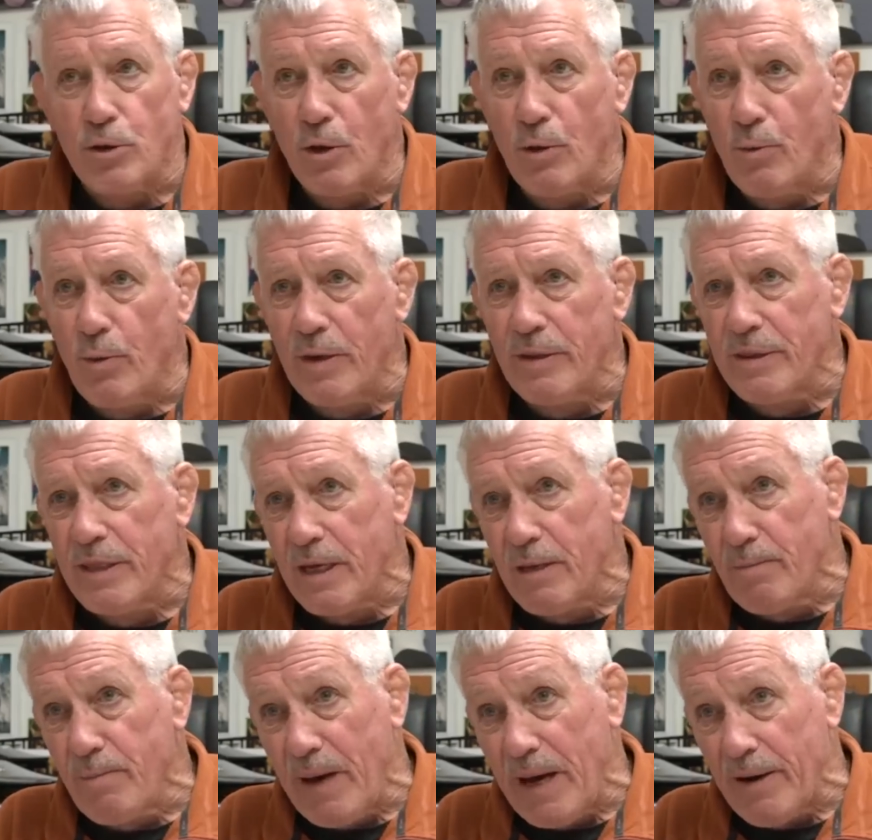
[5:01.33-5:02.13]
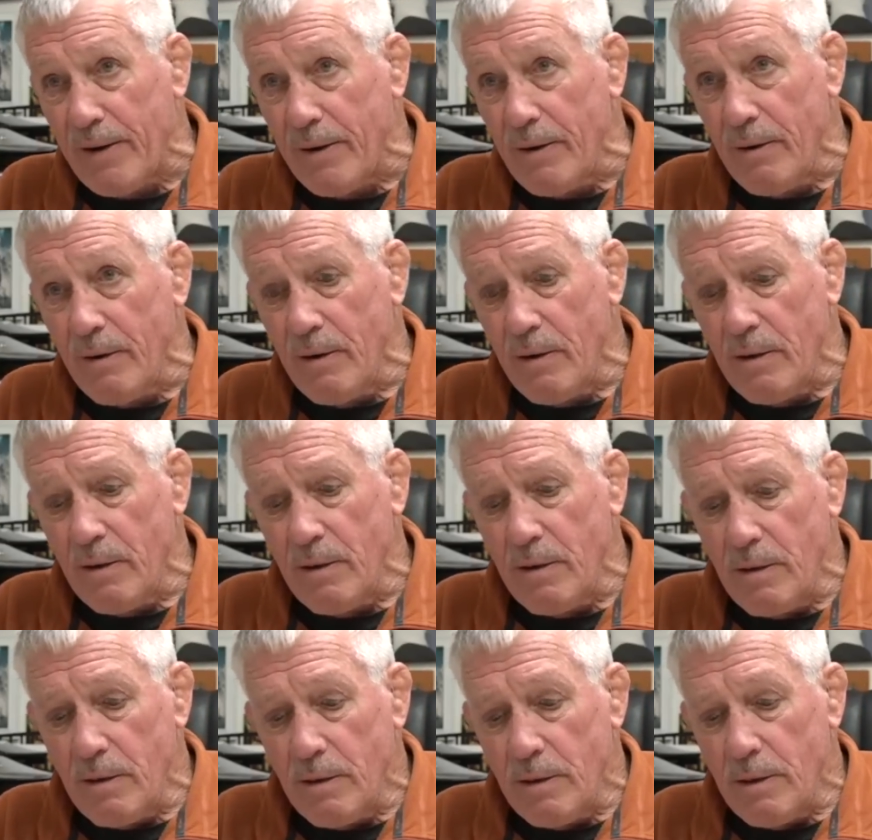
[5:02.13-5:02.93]
only one thing better,
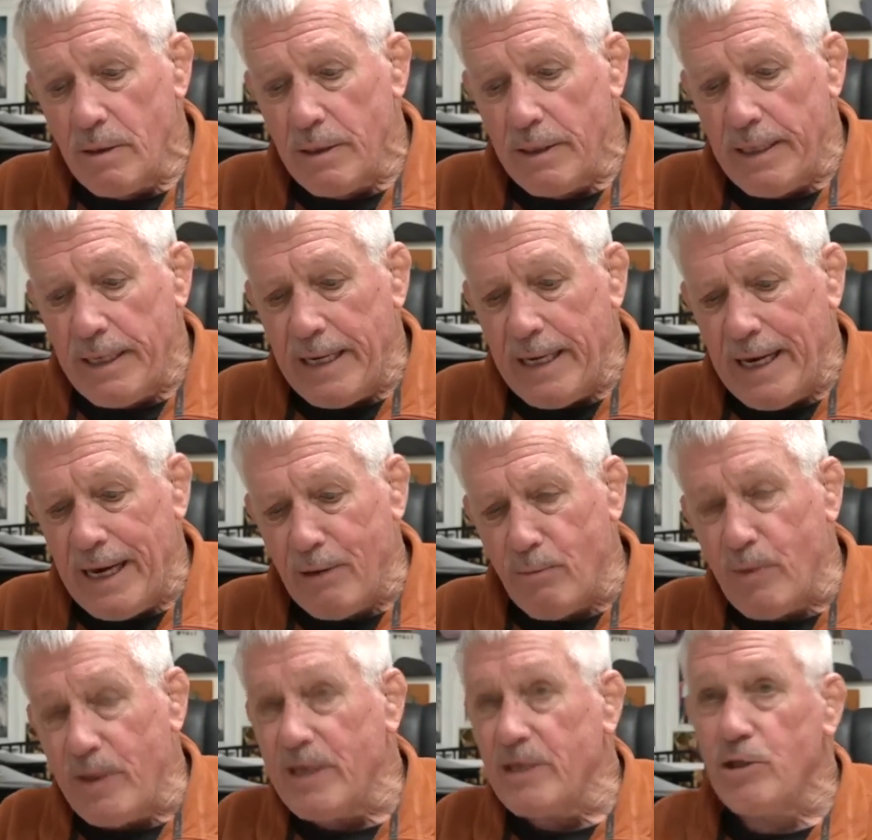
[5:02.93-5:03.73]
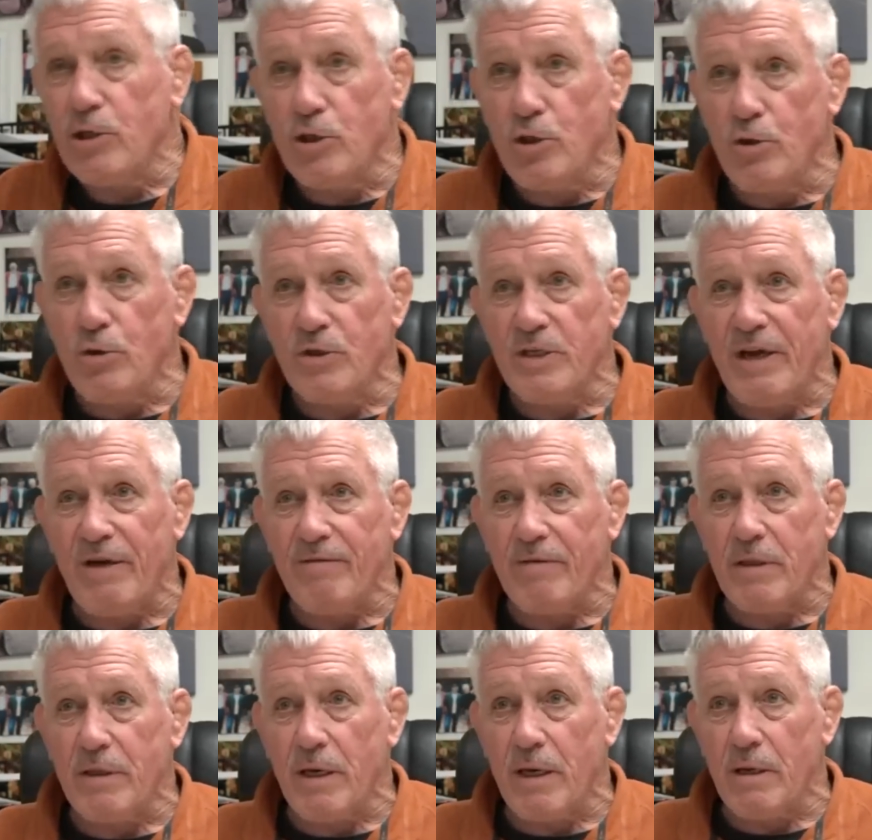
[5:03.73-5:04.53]
and we get to choose
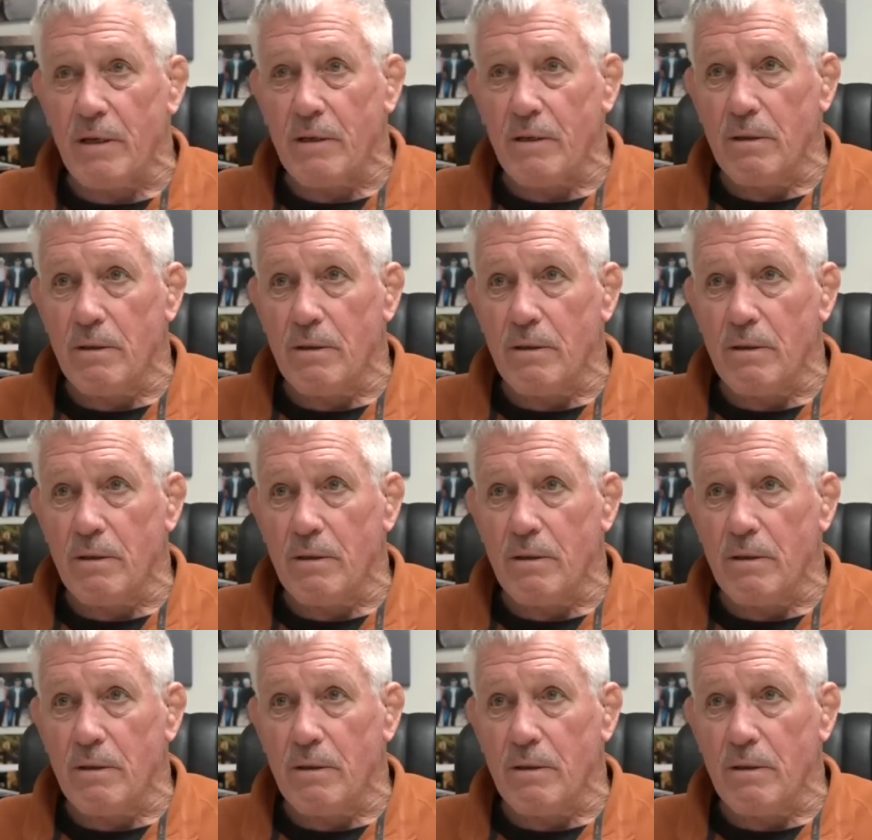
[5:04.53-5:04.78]
everything.